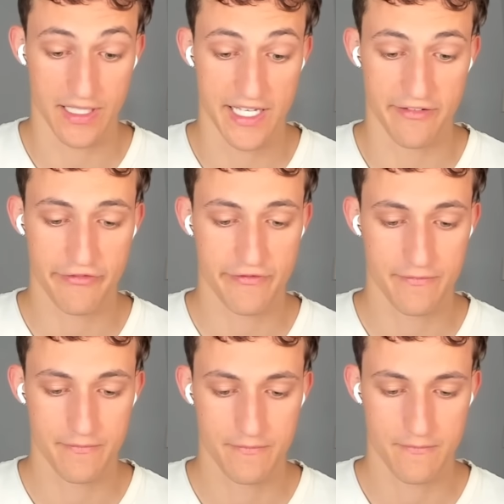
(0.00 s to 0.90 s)
live.
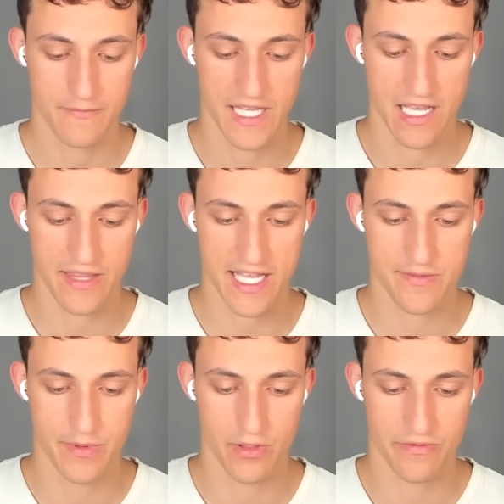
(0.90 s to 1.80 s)
Yeah, that's
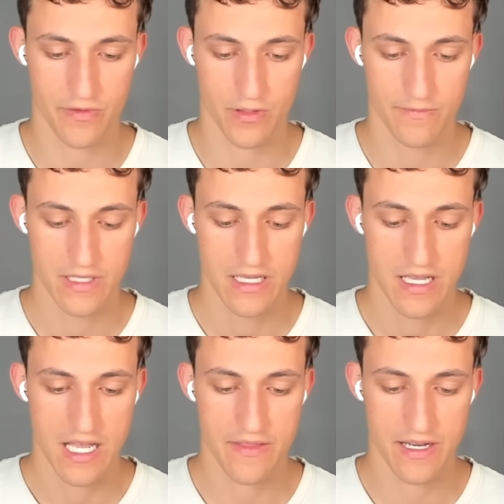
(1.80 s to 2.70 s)
beautiful.
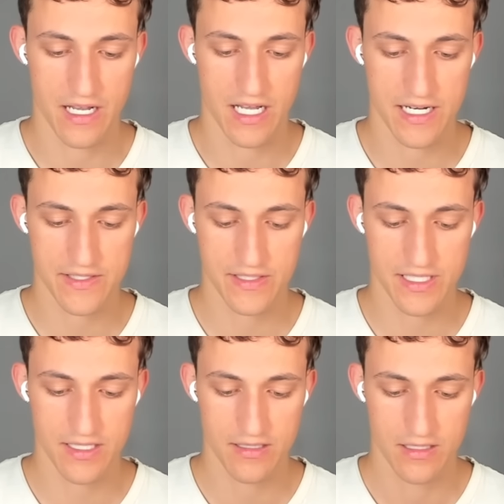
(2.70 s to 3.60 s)
And then
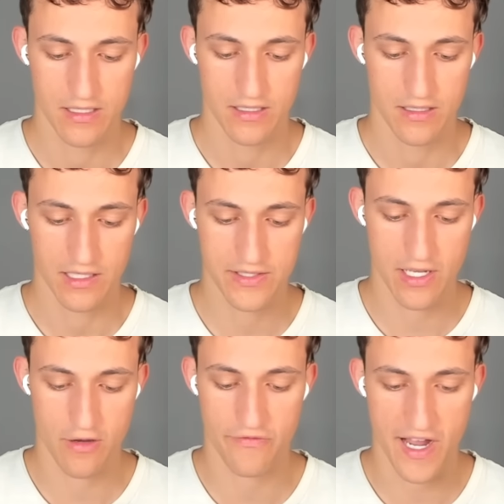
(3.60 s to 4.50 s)
honestly, let's
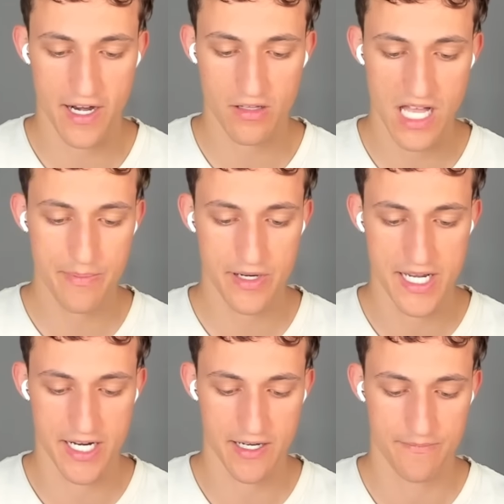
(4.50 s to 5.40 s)
go Fire Clapper
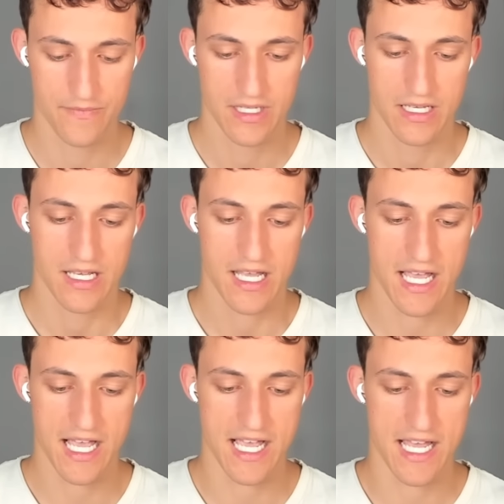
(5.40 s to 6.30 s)
here,
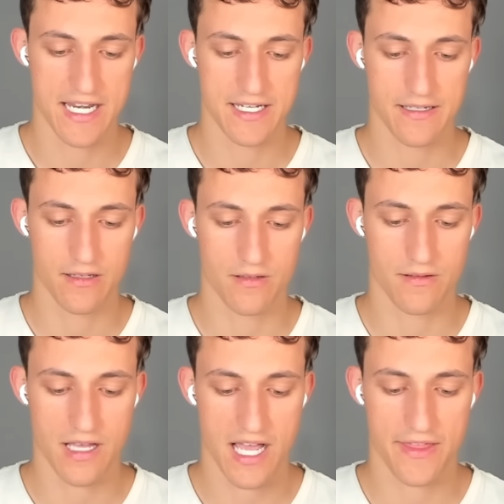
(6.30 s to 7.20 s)
and
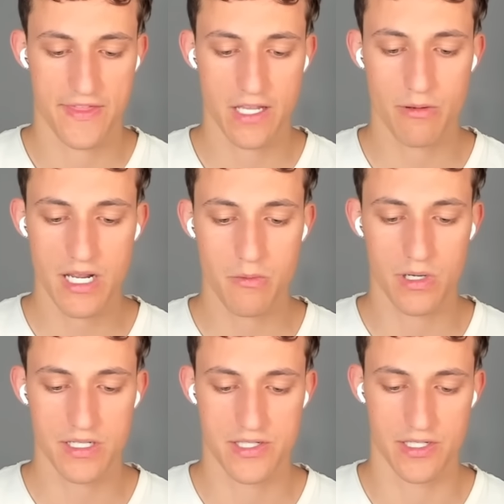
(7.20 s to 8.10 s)
I think what I
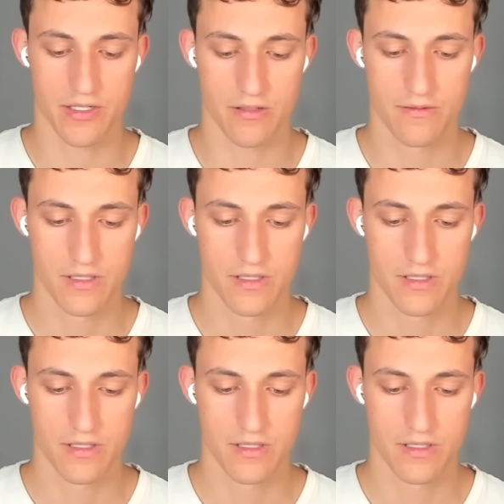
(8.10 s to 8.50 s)
want to do